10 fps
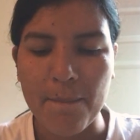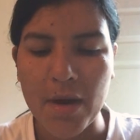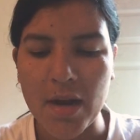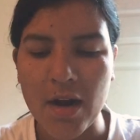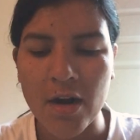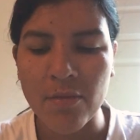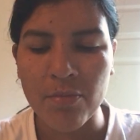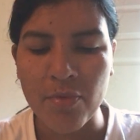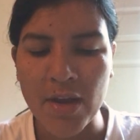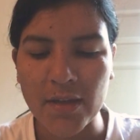My
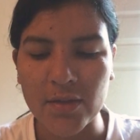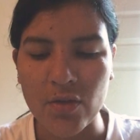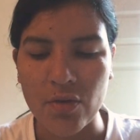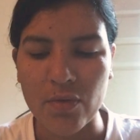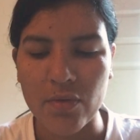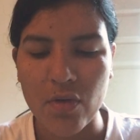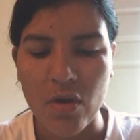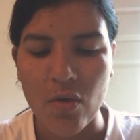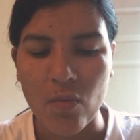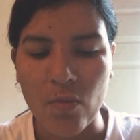heart breaks though
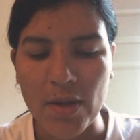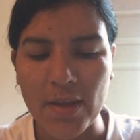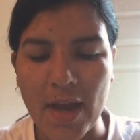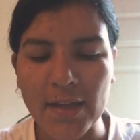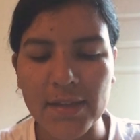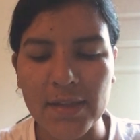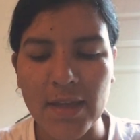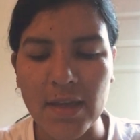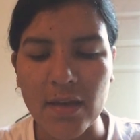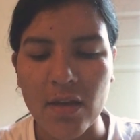when I
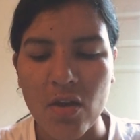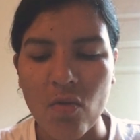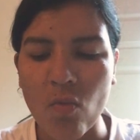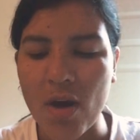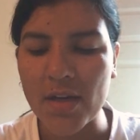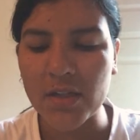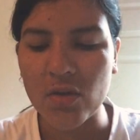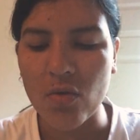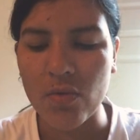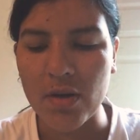see what is
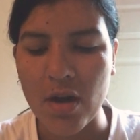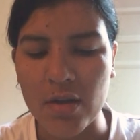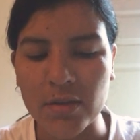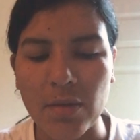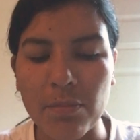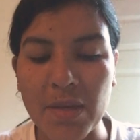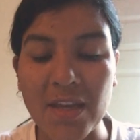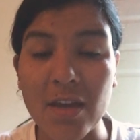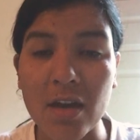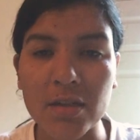going on
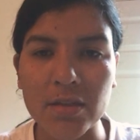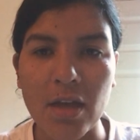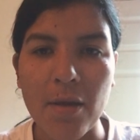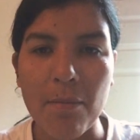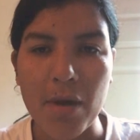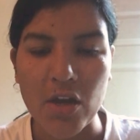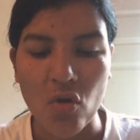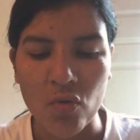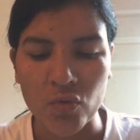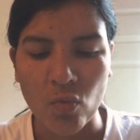beyond my
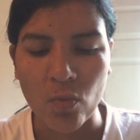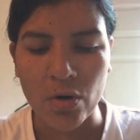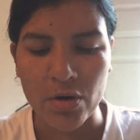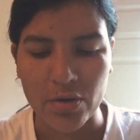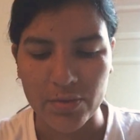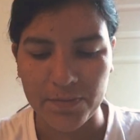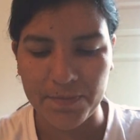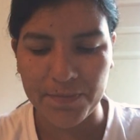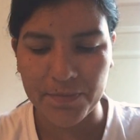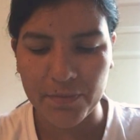own world.
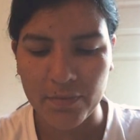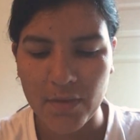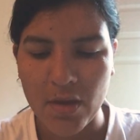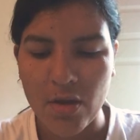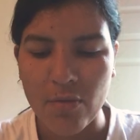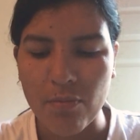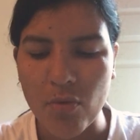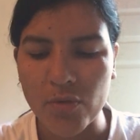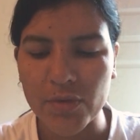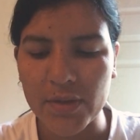
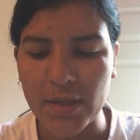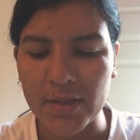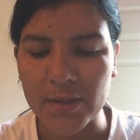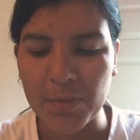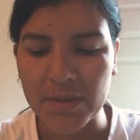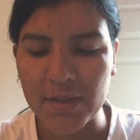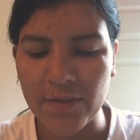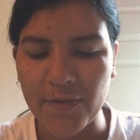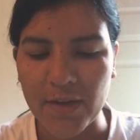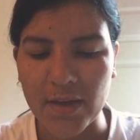Most in
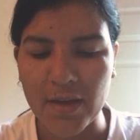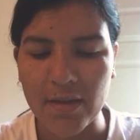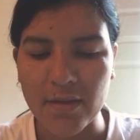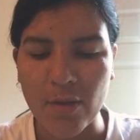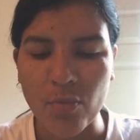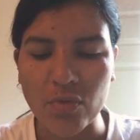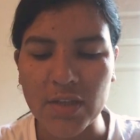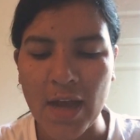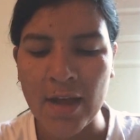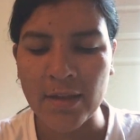specific, the
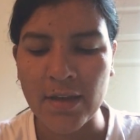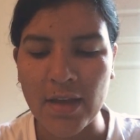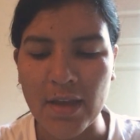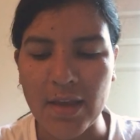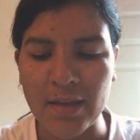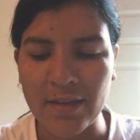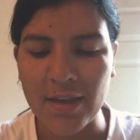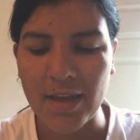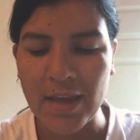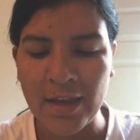brutality in
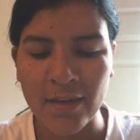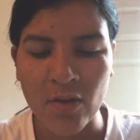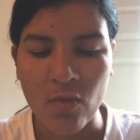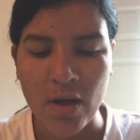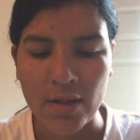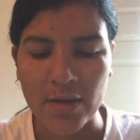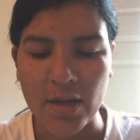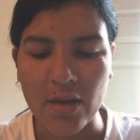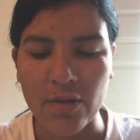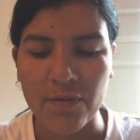the
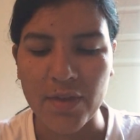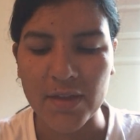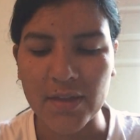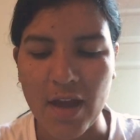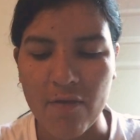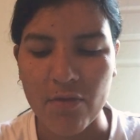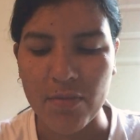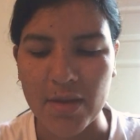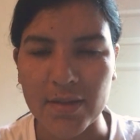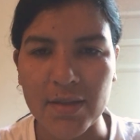inequality of this
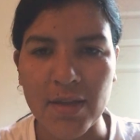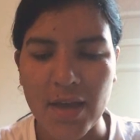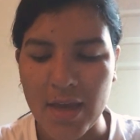government